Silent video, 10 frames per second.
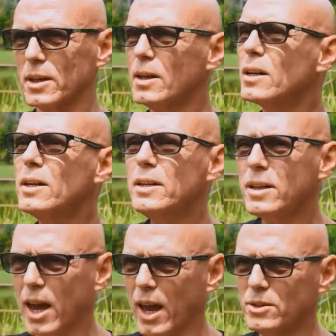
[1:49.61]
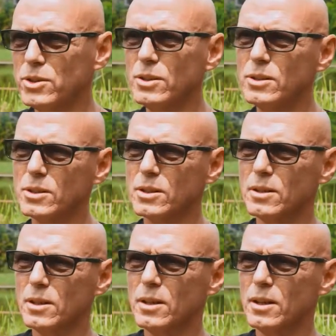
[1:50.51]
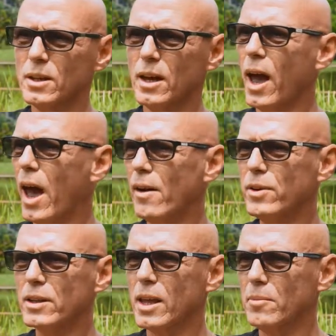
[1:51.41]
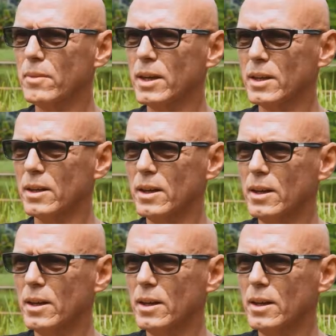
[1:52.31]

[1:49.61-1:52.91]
Cleaning engines, having them in